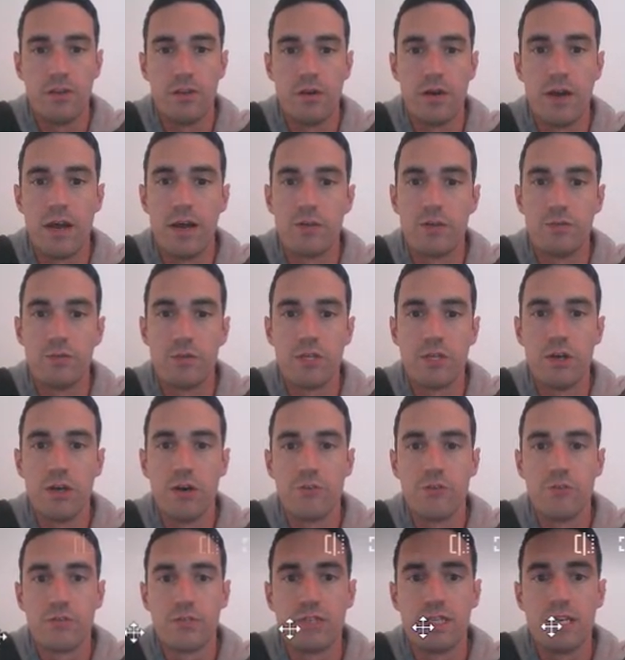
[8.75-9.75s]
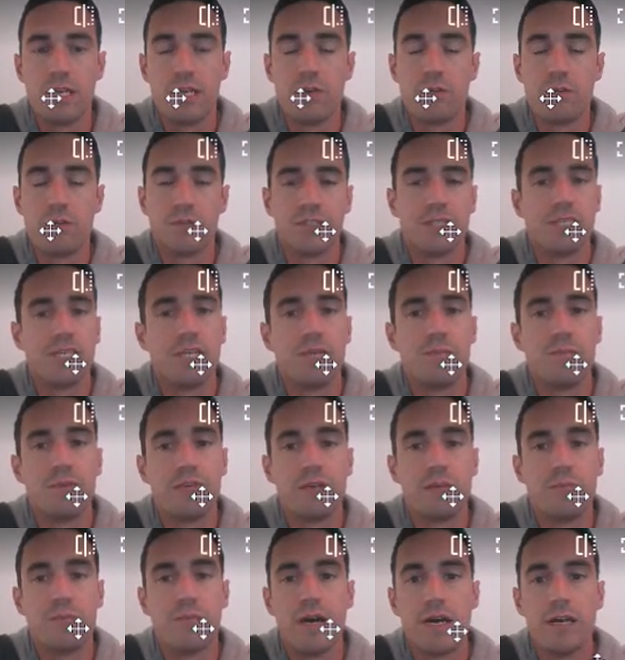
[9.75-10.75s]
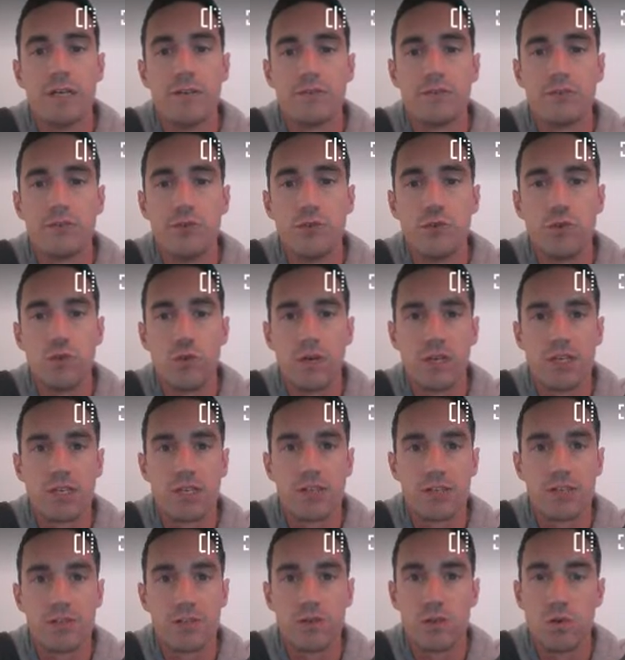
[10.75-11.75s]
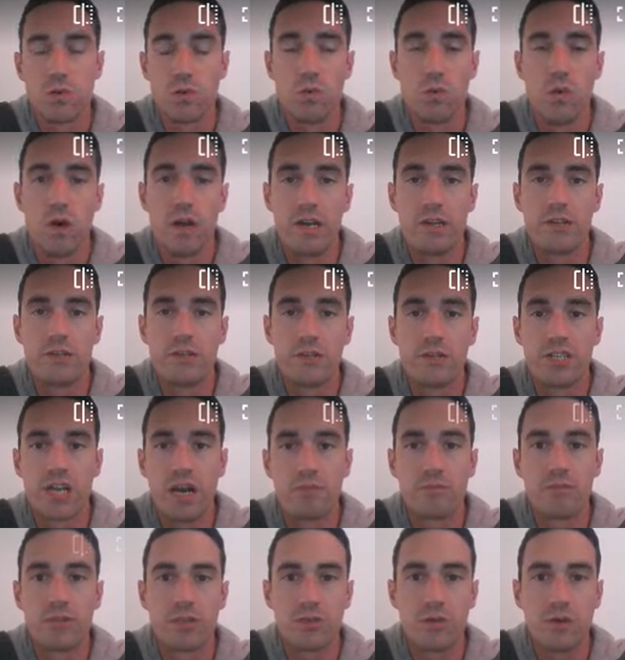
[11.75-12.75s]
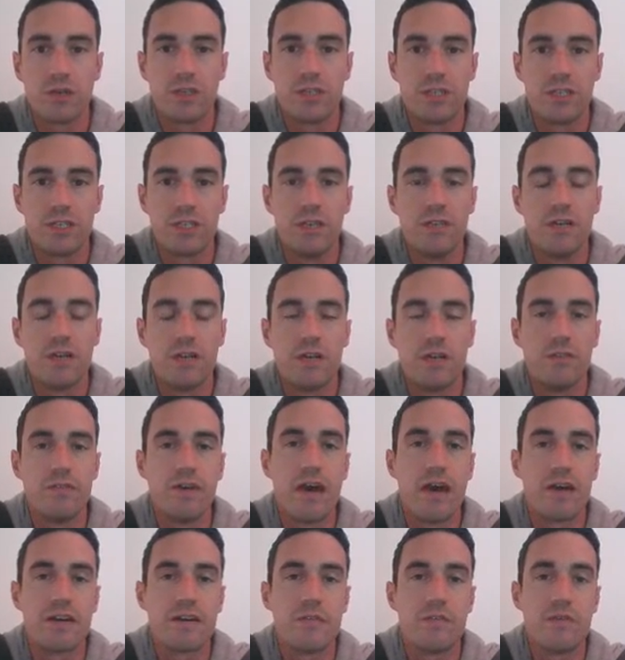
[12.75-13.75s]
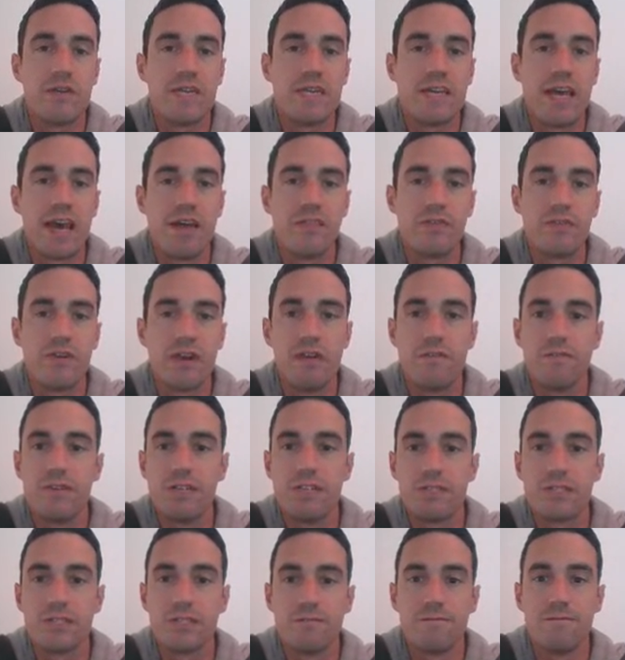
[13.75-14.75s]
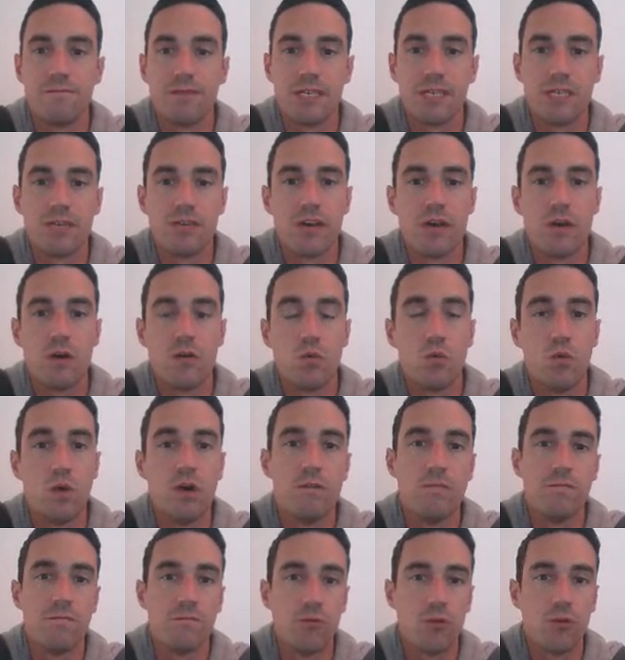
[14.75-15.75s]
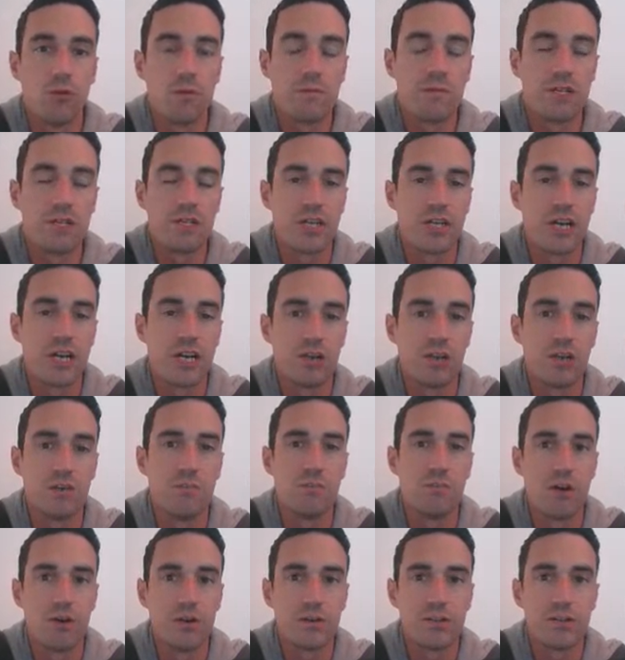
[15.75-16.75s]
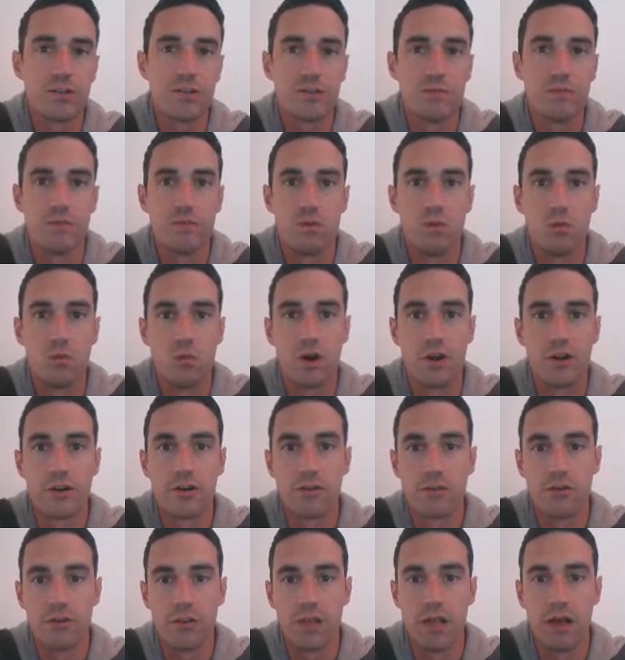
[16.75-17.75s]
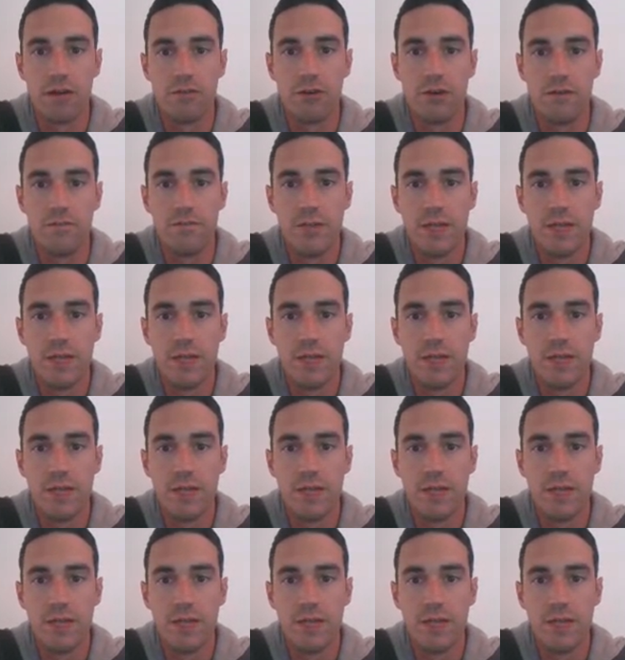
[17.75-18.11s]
So as we go through today, we're keeping in mind two questions. One is our chapter question of how can we gather evidence to figure out what formed the channel on Mars, water or lava?